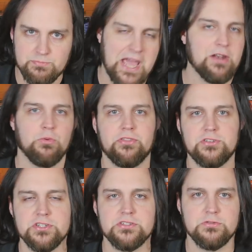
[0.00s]

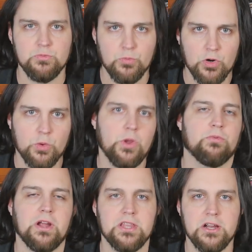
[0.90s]
bandwidth just to work
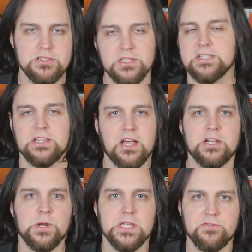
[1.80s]
with right there. So that's a lot
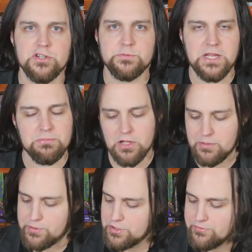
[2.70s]
of transfer speed.
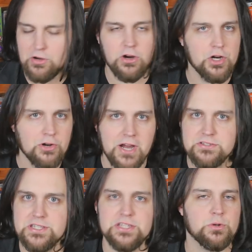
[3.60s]
Plug up your different hard
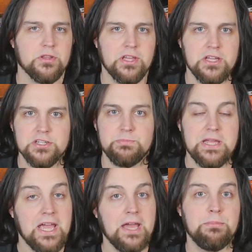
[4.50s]
drives and that sort of thing and just
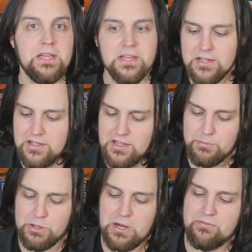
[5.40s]
be happy.
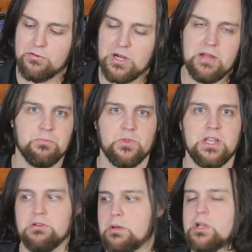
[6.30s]
It'd be great for when I'm,
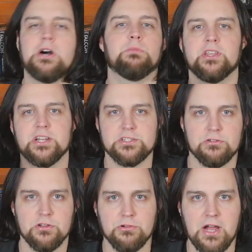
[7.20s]
you know, coming home with an
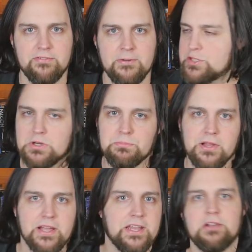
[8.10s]
external drive. just want
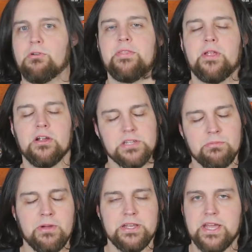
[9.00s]
to plug it in right there on
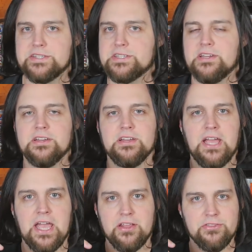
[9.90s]
top of my desk
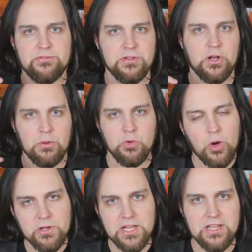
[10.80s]
and it's you know I
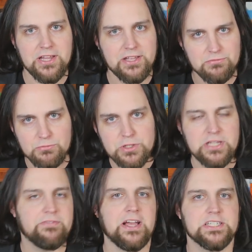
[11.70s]
know I'm going to get like
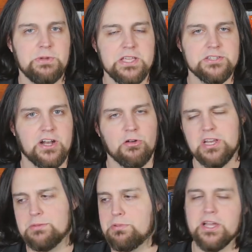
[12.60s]
really fast speeds and I don't
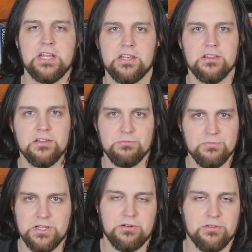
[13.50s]
need to plug it into the
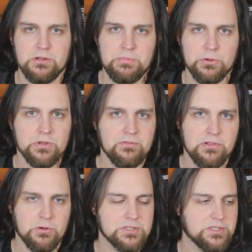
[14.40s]
you know the computer in the floor